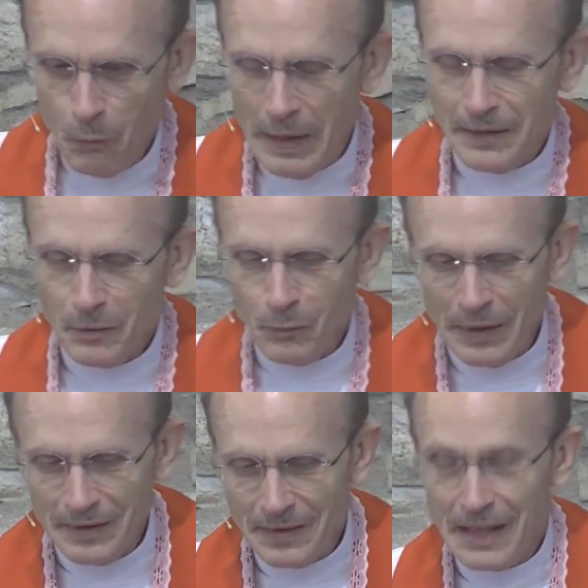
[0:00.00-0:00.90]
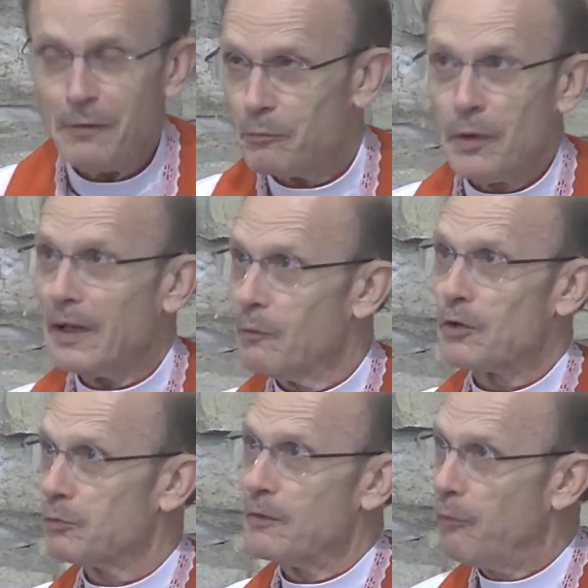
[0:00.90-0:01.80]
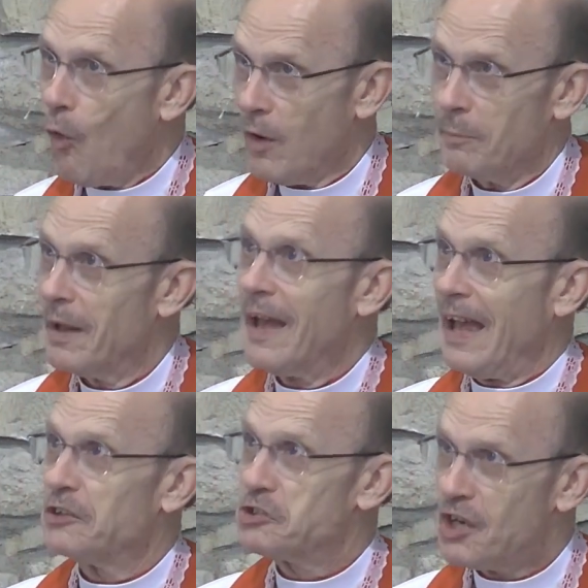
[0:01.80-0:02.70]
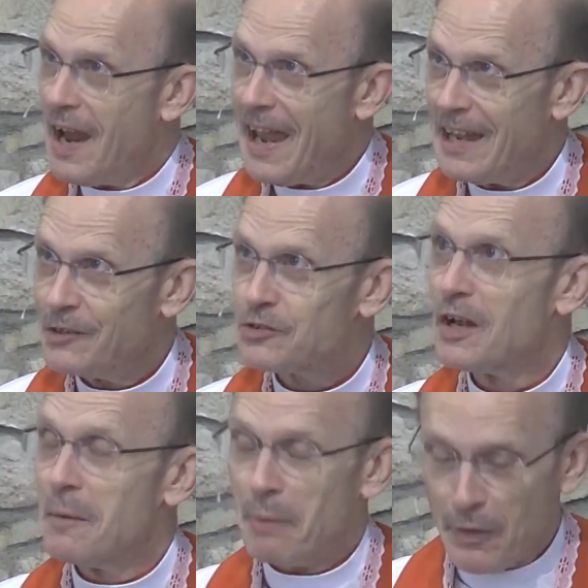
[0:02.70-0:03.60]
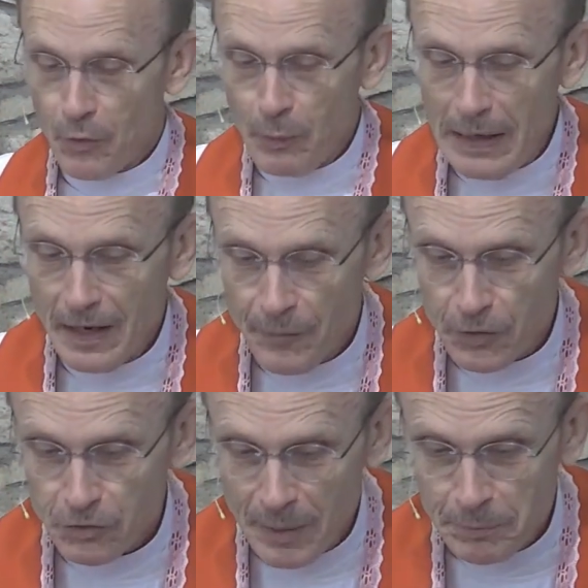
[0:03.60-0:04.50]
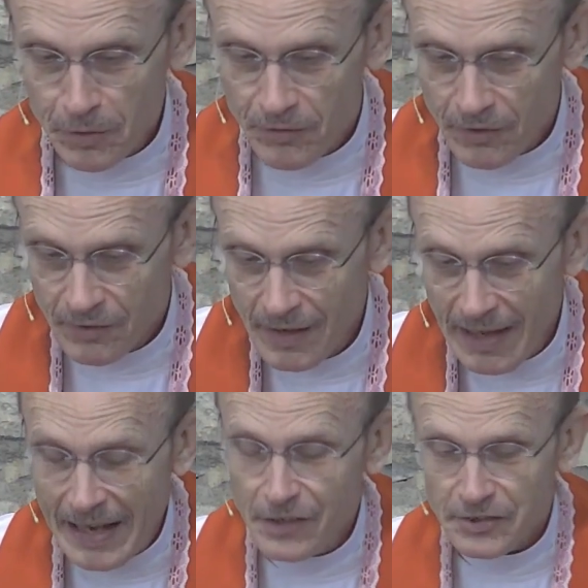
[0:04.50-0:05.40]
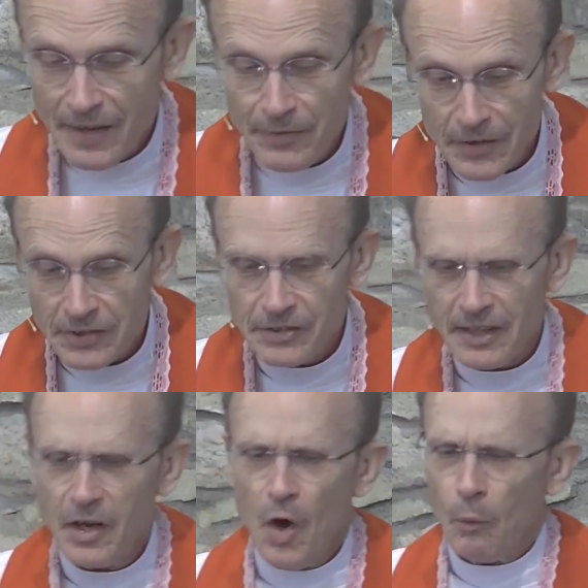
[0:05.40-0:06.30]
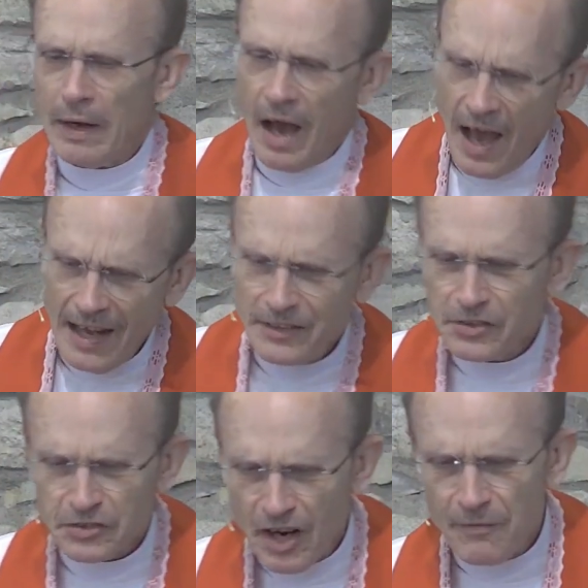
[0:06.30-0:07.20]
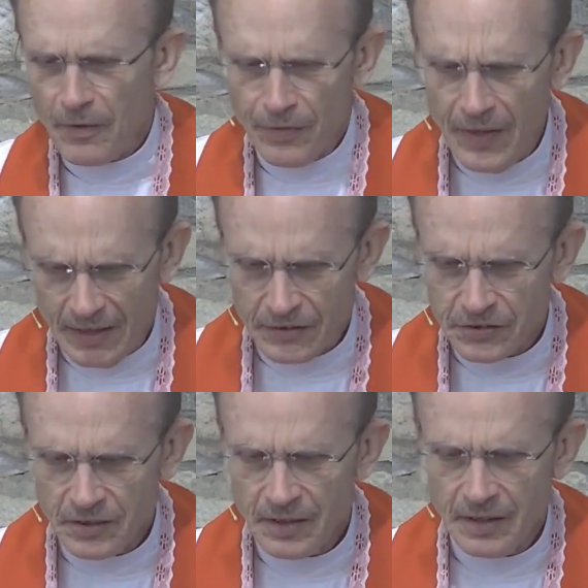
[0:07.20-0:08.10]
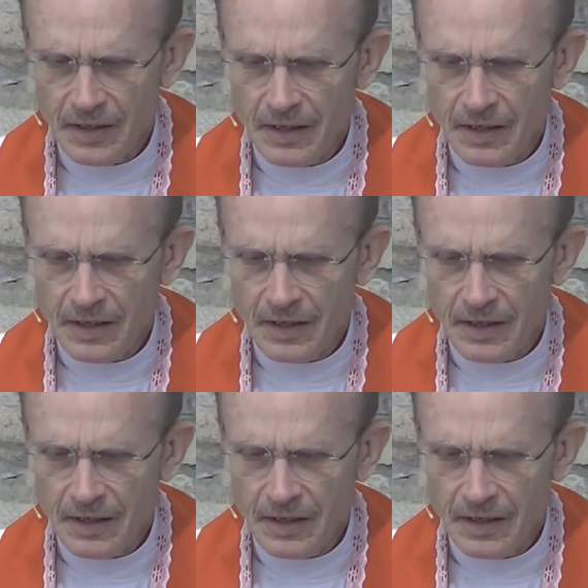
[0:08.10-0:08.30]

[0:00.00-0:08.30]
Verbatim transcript: When, when he really was reformed and changed by the reading of the scriptures, and he said this, he said, When I discovered this,